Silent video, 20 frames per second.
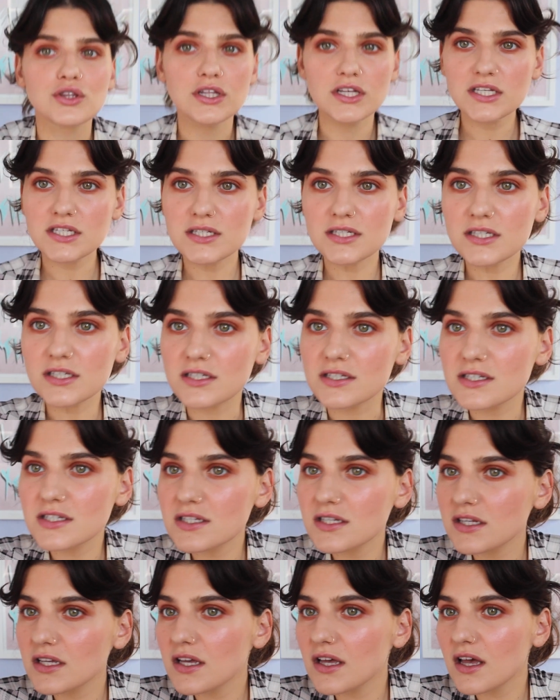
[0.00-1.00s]
This
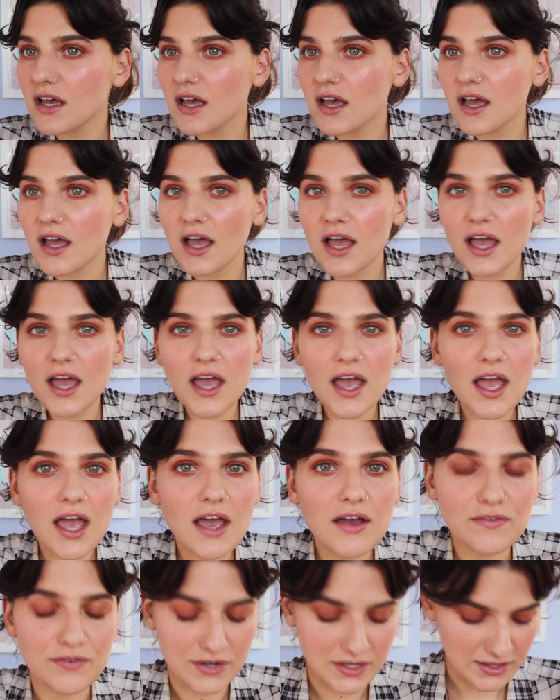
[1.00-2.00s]
is
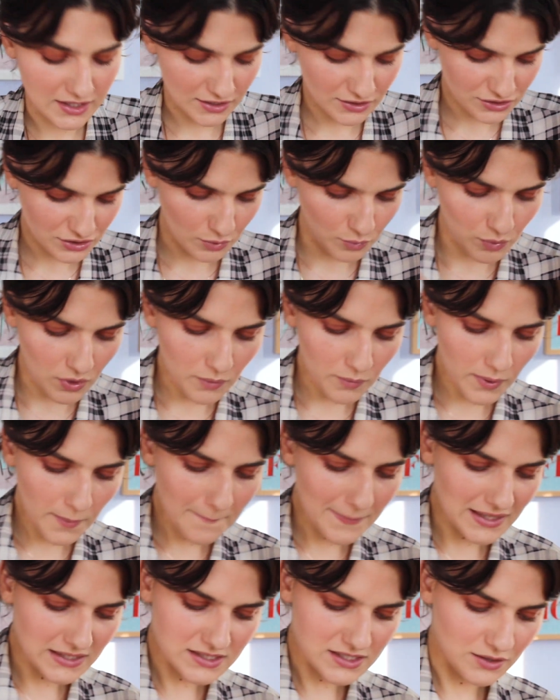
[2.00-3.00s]
everything. So what
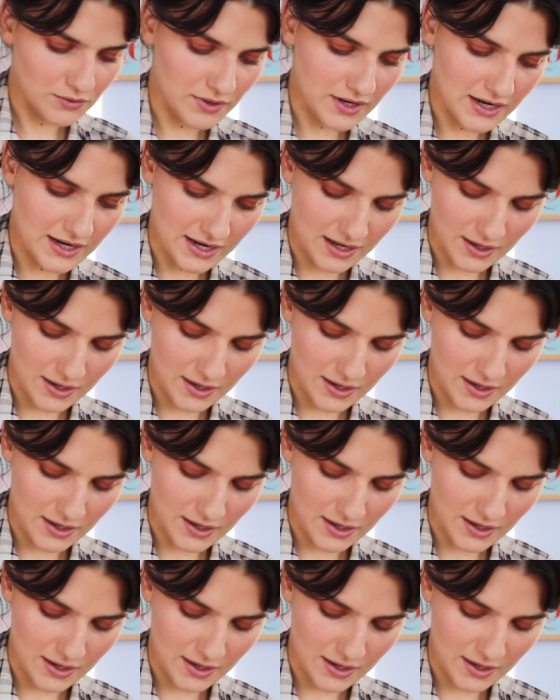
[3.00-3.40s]
we're missing right